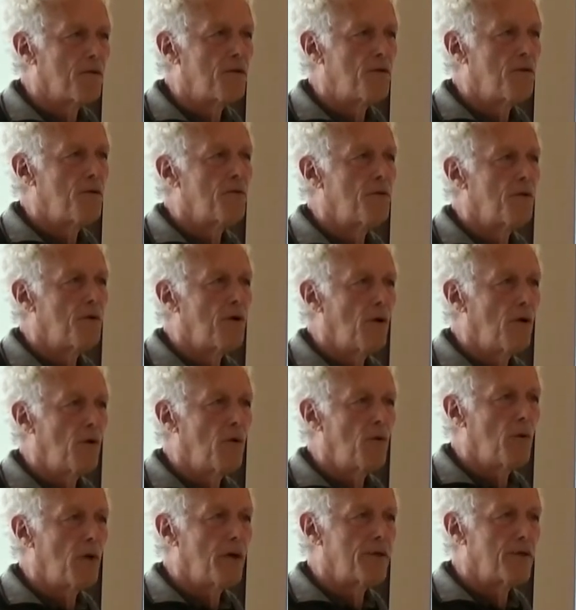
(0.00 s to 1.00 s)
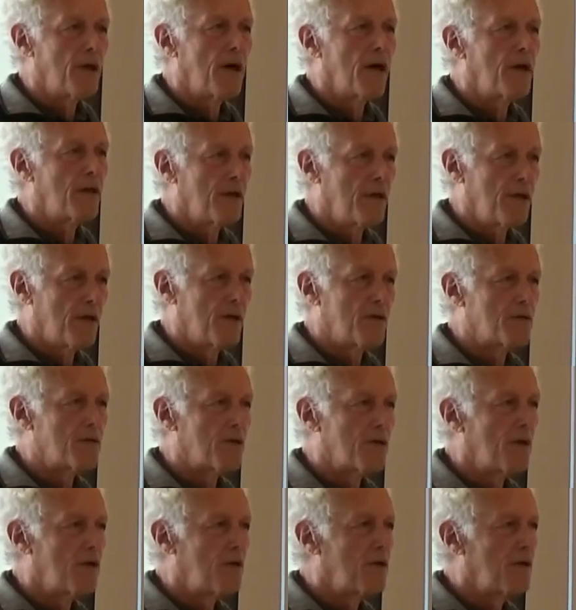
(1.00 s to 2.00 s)
Do you know what that
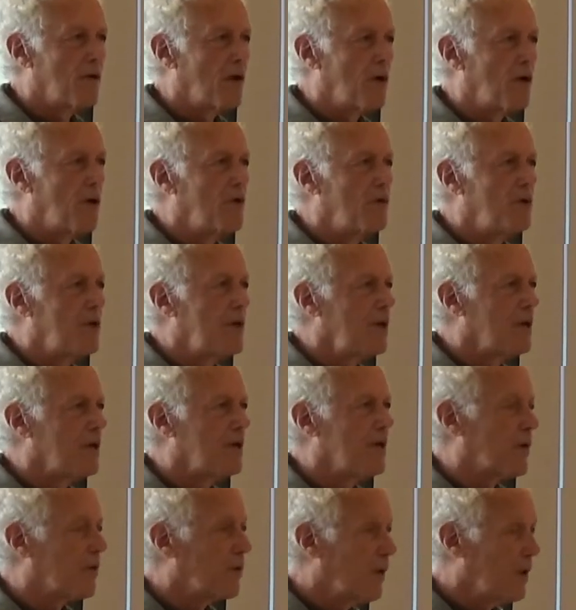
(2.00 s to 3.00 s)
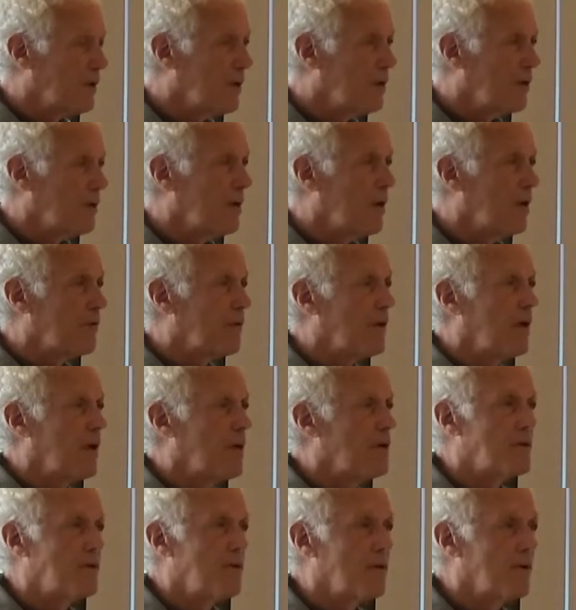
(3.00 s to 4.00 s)
is in your own healing? Whether you have
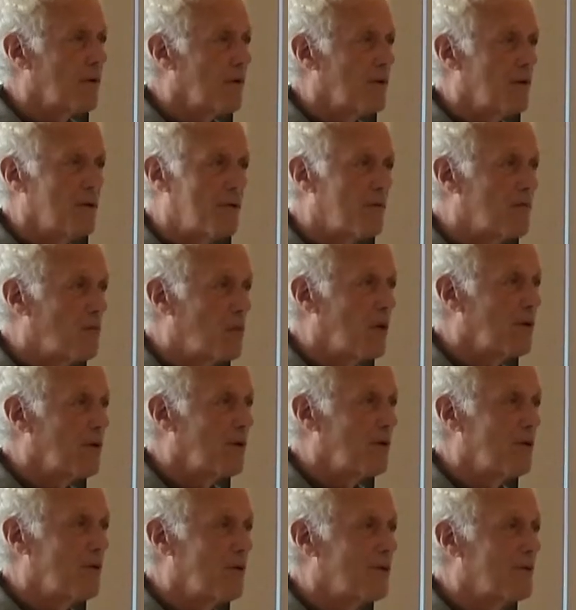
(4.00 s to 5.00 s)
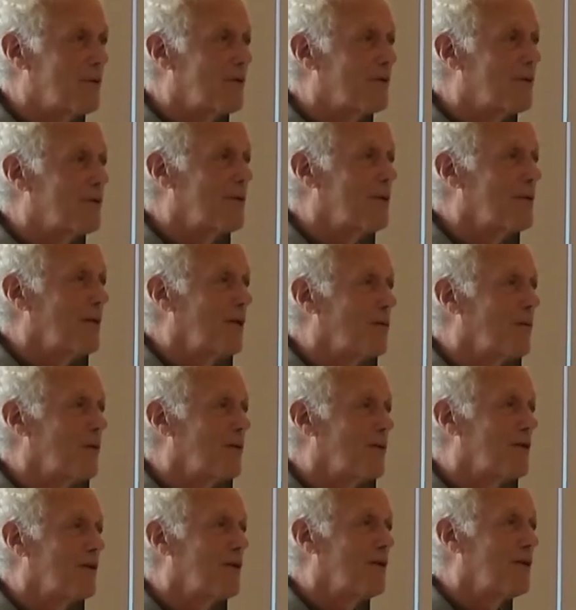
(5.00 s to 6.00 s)
cancer or whether you're dealing
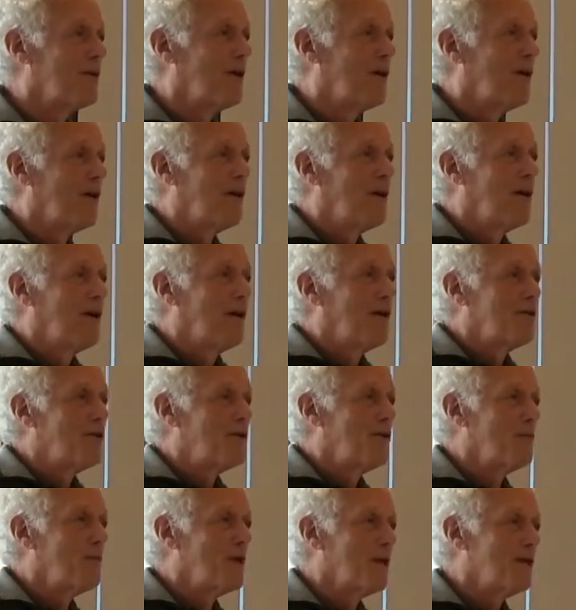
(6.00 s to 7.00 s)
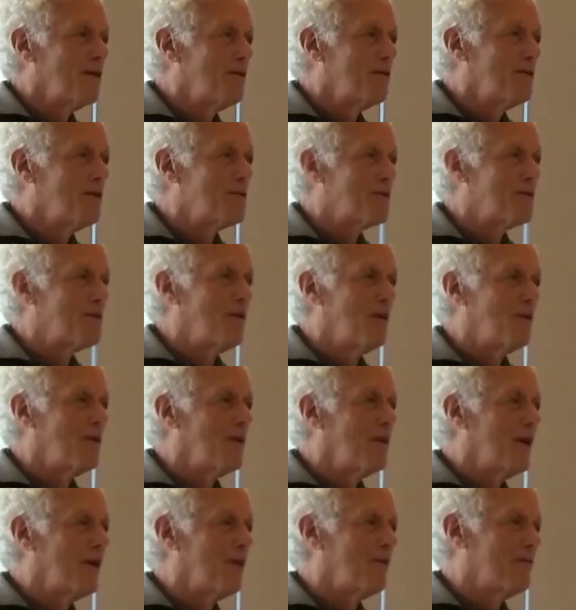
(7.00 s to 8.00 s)
with a terminal illness called
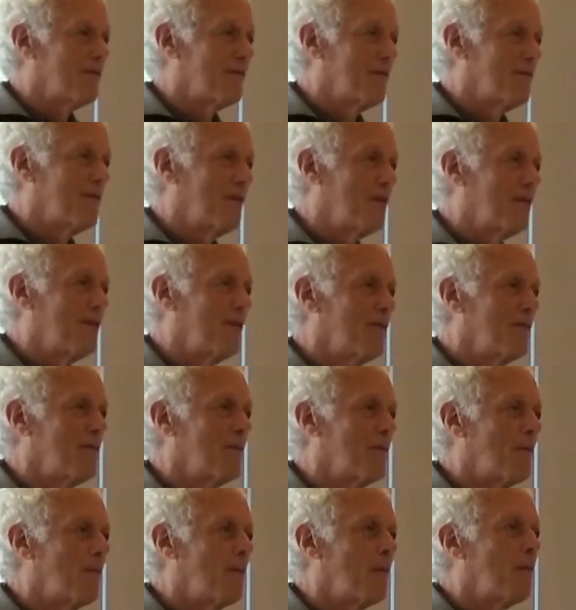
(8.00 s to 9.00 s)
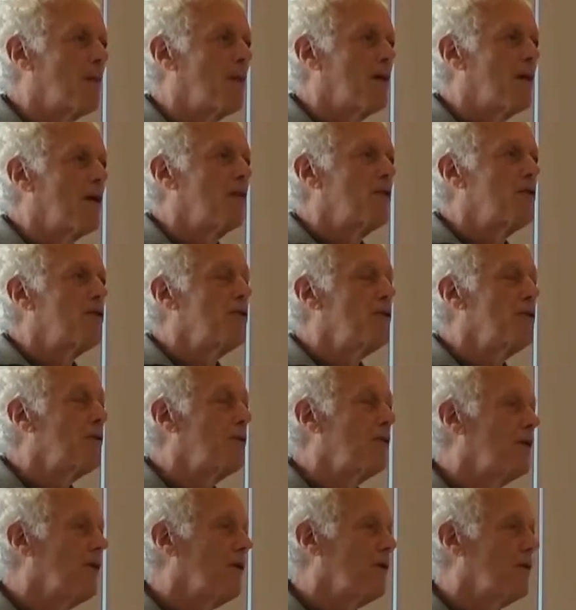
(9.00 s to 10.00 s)
life. Do you
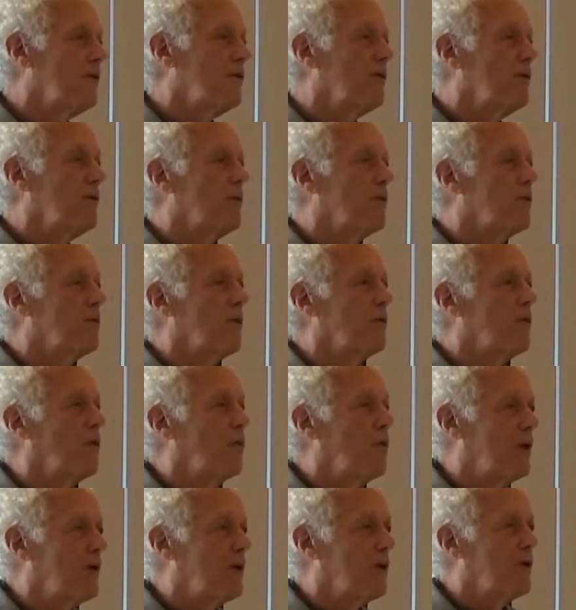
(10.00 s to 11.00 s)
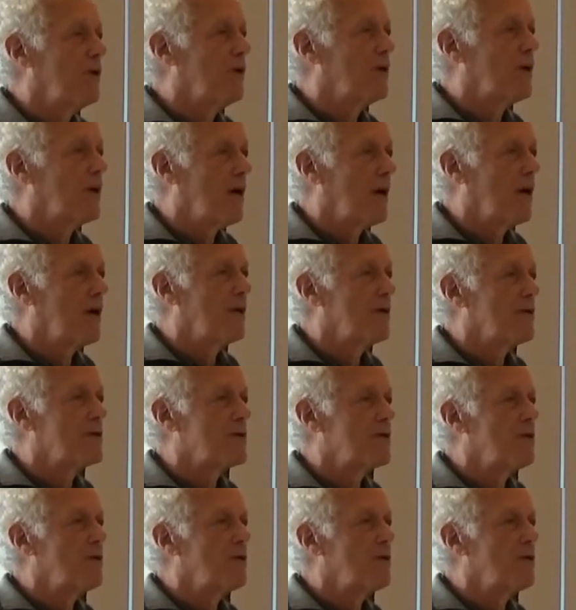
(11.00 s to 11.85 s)
know what it has?